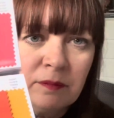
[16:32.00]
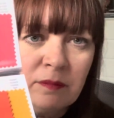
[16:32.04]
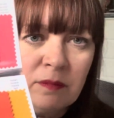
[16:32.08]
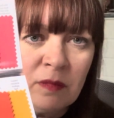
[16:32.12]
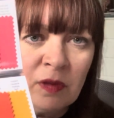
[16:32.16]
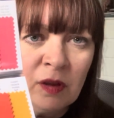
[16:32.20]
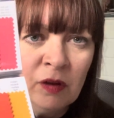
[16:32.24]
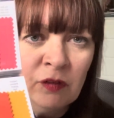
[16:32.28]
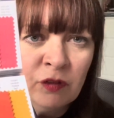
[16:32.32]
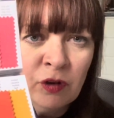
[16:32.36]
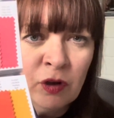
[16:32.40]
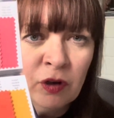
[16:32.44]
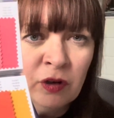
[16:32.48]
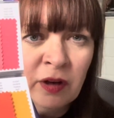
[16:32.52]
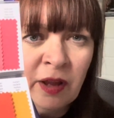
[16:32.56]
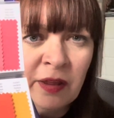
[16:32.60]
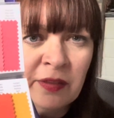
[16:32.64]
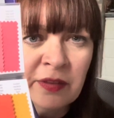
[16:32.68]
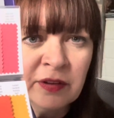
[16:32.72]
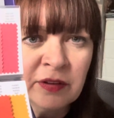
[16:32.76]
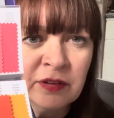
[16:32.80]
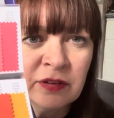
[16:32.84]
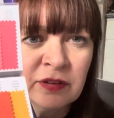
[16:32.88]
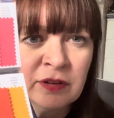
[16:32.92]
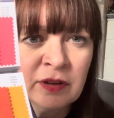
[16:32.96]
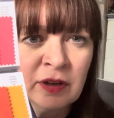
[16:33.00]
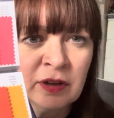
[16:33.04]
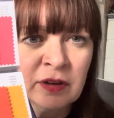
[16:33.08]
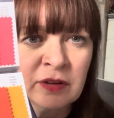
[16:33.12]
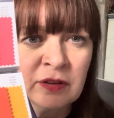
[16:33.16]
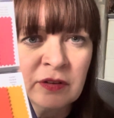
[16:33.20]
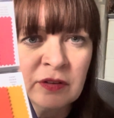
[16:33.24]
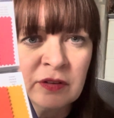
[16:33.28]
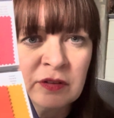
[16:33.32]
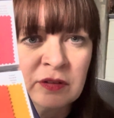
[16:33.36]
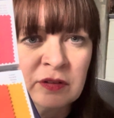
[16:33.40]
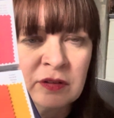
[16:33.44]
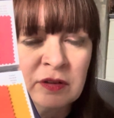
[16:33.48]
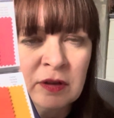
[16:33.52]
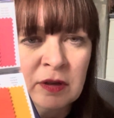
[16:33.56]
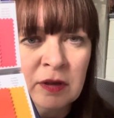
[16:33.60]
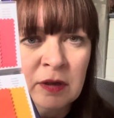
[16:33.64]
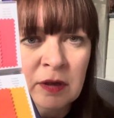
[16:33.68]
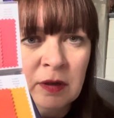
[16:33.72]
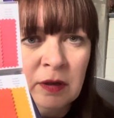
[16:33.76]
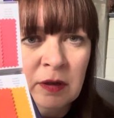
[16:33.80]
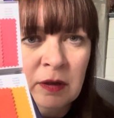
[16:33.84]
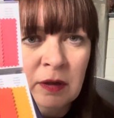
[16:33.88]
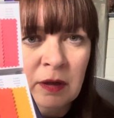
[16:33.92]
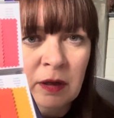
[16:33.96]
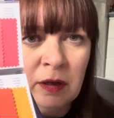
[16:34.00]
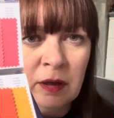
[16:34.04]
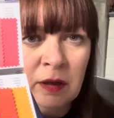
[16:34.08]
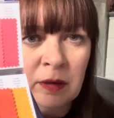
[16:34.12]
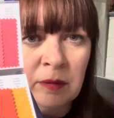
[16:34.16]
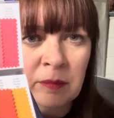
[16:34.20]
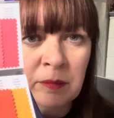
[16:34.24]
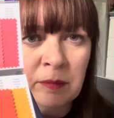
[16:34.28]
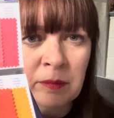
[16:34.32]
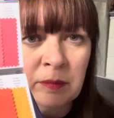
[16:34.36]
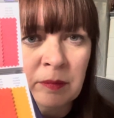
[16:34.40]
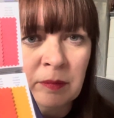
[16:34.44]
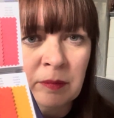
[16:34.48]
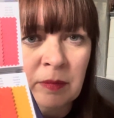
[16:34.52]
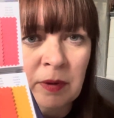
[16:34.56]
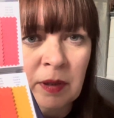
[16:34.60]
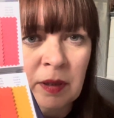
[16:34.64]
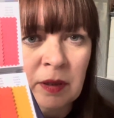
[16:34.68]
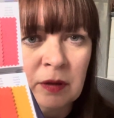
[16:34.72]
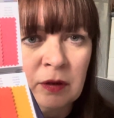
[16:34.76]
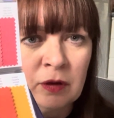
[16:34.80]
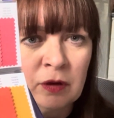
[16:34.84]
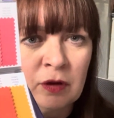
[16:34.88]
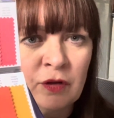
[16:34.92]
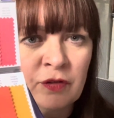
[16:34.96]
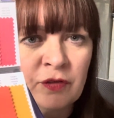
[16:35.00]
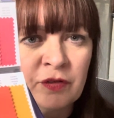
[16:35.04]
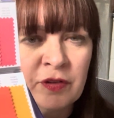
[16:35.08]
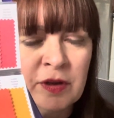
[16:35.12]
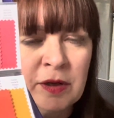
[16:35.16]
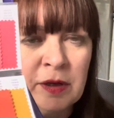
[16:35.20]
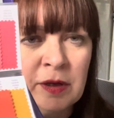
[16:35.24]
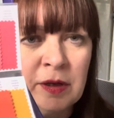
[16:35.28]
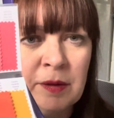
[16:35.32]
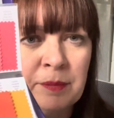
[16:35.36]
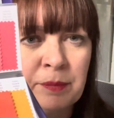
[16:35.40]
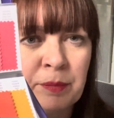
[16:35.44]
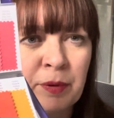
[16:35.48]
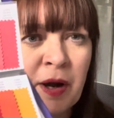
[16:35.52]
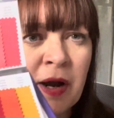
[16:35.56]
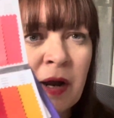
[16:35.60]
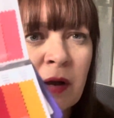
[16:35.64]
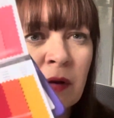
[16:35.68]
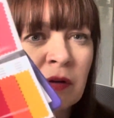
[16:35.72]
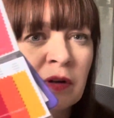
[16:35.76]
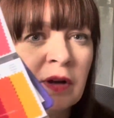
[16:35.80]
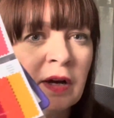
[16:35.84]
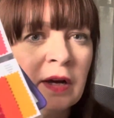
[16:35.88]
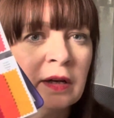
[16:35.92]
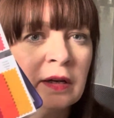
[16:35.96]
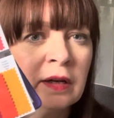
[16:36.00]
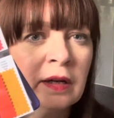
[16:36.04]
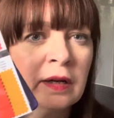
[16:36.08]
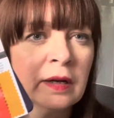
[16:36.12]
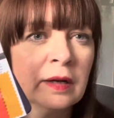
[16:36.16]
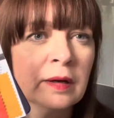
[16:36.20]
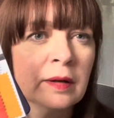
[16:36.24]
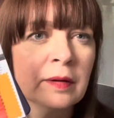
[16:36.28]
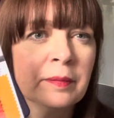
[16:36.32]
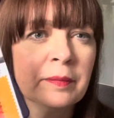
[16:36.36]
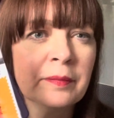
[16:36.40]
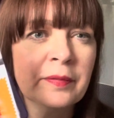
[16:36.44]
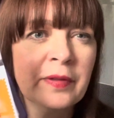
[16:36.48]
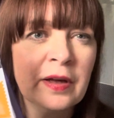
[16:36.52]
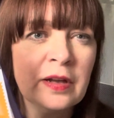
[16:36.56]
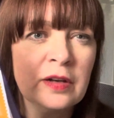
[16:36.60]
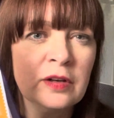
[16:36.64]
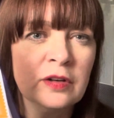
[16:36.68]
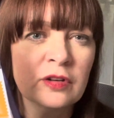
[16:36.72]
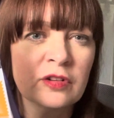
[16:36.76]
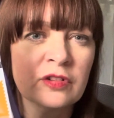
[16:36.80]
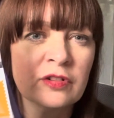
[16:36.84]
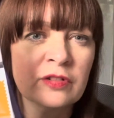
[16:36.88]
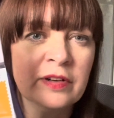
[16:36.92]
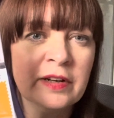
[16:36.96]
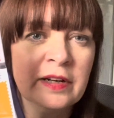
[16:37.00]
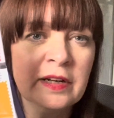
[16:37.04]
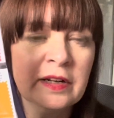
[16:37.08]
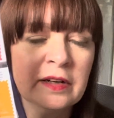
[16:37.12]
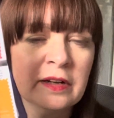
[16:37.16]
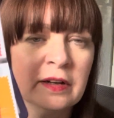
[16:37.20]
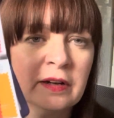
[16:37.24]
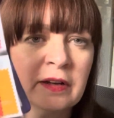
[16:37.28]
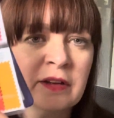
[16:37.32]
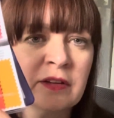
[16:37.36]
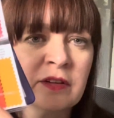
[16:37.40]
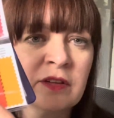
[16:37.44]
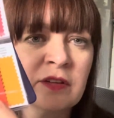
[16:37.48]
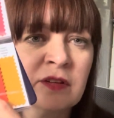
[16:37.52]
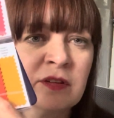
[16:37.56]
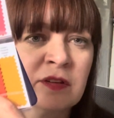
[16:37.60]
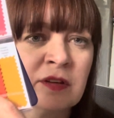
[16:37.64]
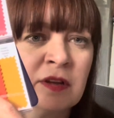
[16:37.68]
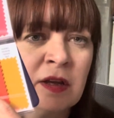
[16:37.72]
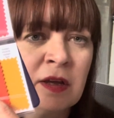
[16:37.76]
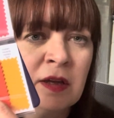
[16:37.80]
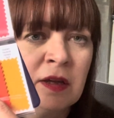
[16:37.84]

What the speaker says: I've got like this nice coffee brown colour that looks really nice.